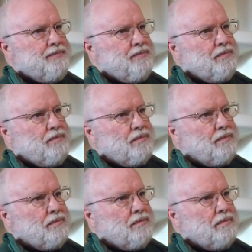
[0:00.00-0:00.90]
of Jesus
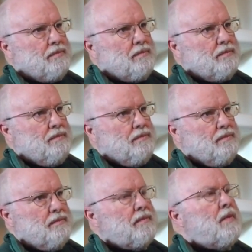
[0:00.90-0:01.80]
in all this? Remember
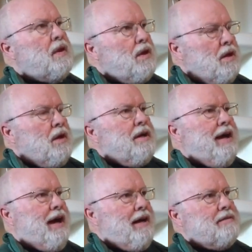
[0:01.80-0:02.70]
Yoder's book and
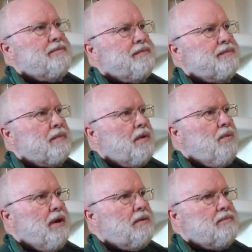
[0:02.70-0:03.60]
yeah. Um, what
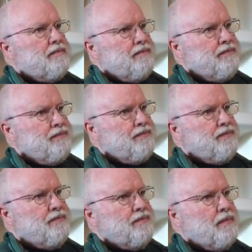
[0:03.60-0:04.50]
well, would your angle on
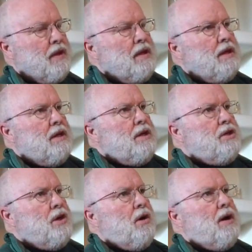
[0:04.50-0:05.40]
it be? Though?
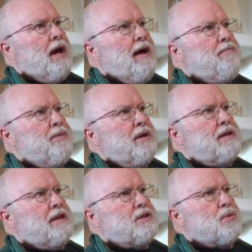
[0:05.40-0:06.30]
You know, I put it
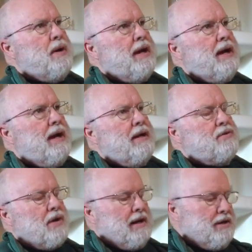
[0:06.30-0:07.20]
this way. I
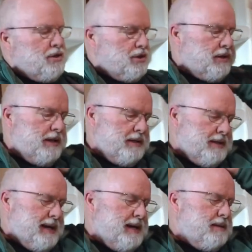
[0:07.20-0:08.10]
tried to just hint
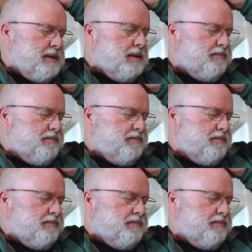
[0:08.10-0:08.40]
at it.